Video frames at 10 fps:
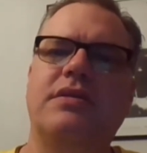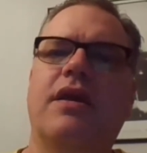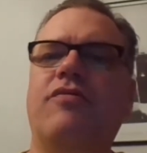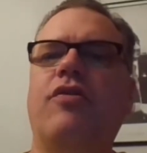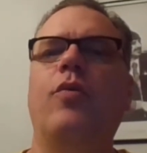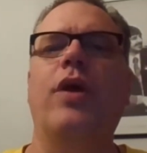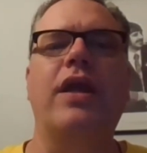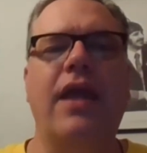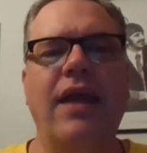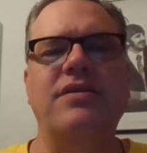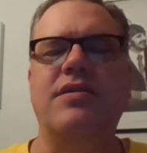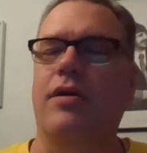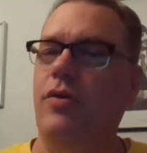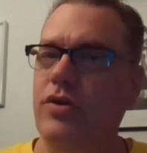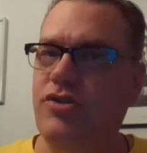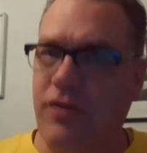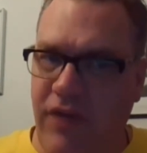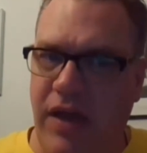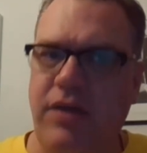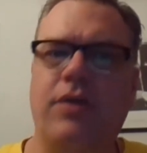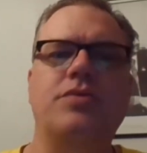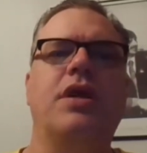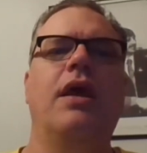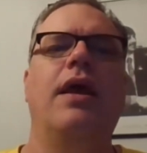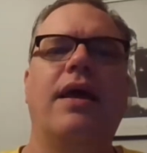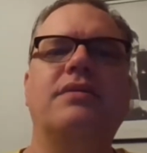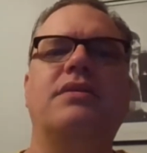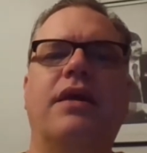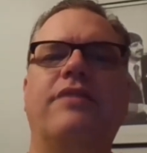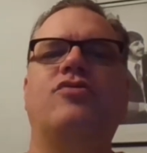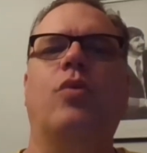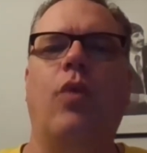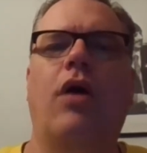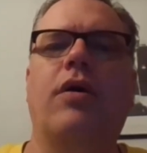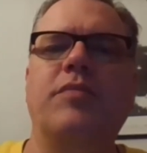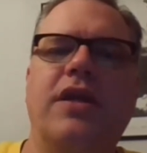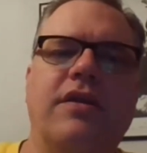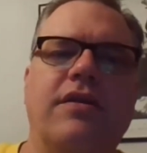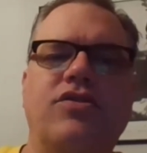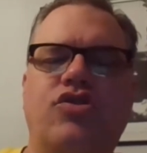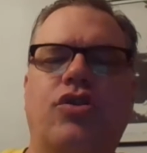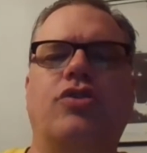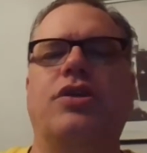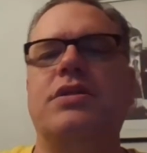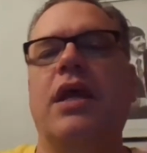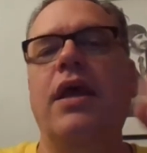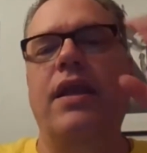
Slavery went against their Christian values, and slaves were welcomed into these churches.